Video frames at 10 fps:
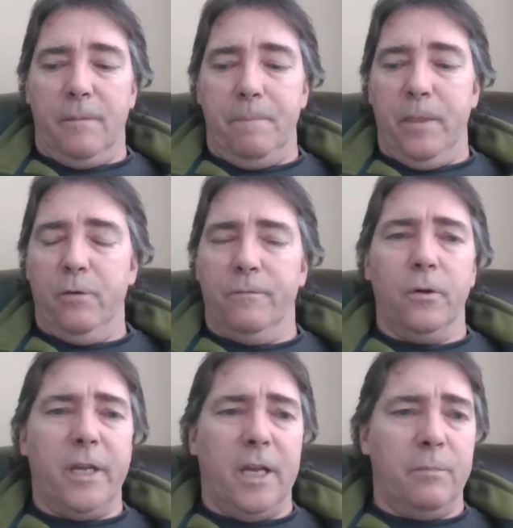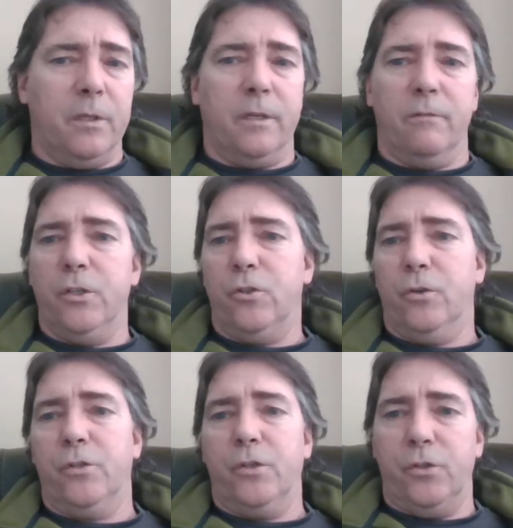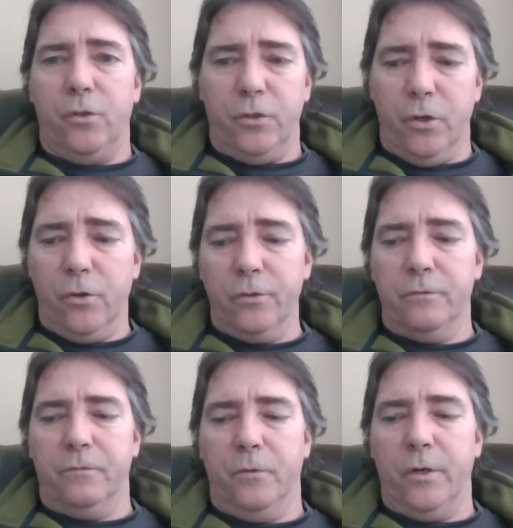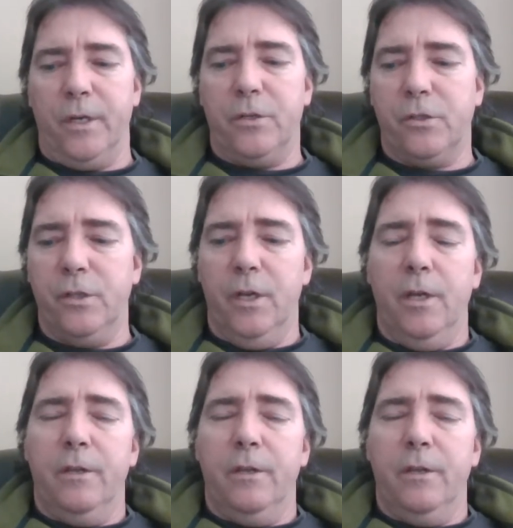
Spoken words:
Your vocabulary choices, your tone of voice,